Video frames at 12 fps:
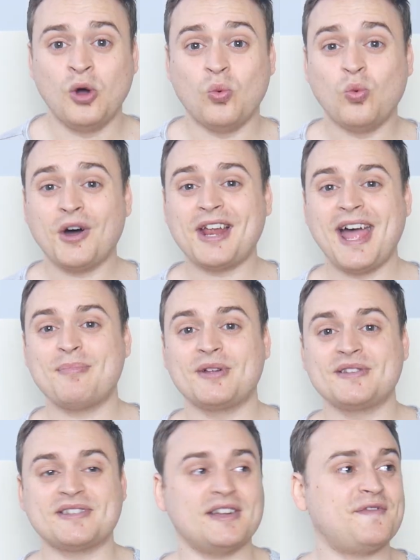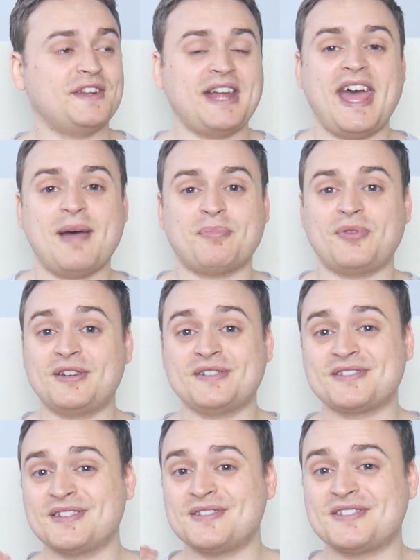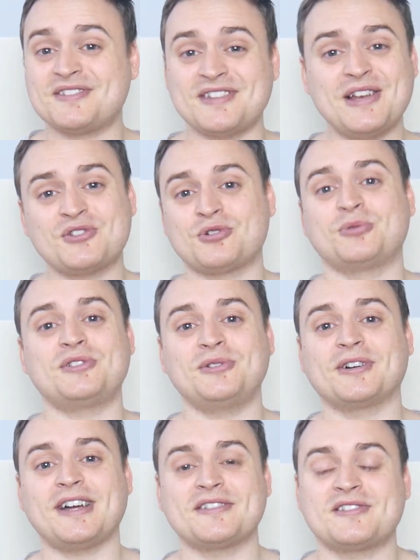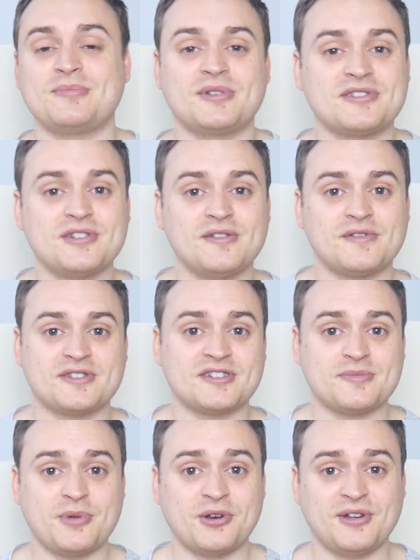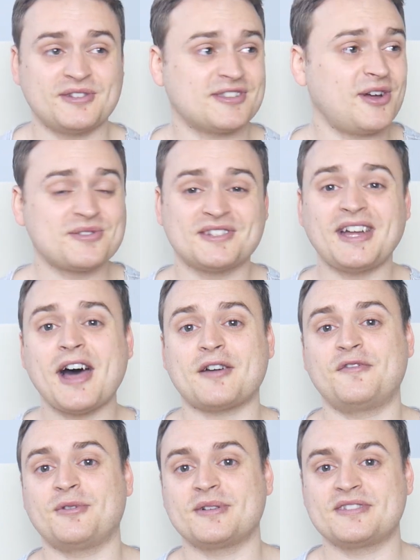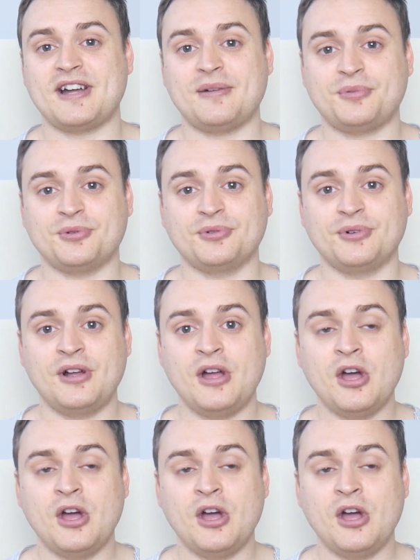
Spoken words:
What happens if an app that is central to your customer service experience goes dark, for example?